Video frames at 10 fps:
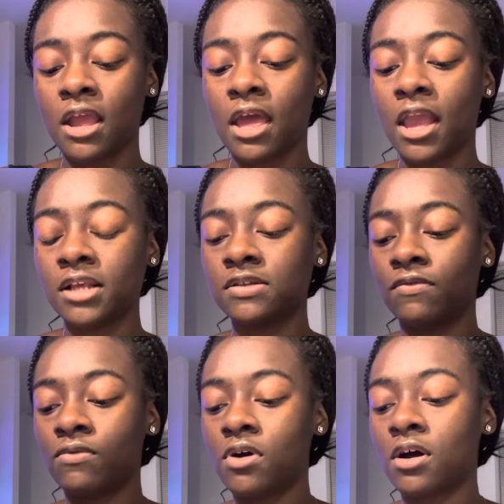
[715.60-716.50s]
Ace of
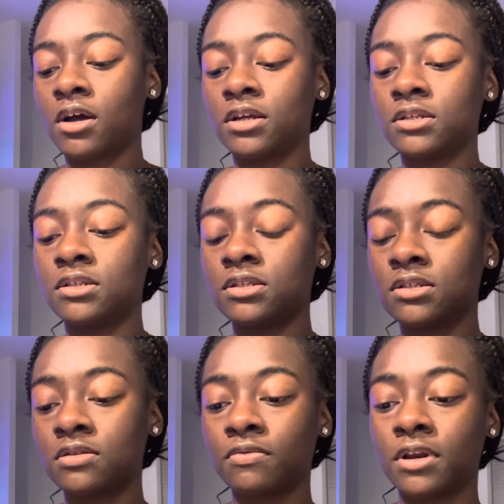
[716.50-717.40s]

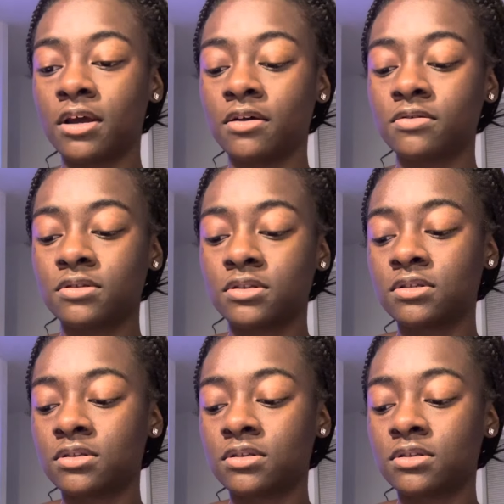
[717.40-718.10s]
Wands. What else?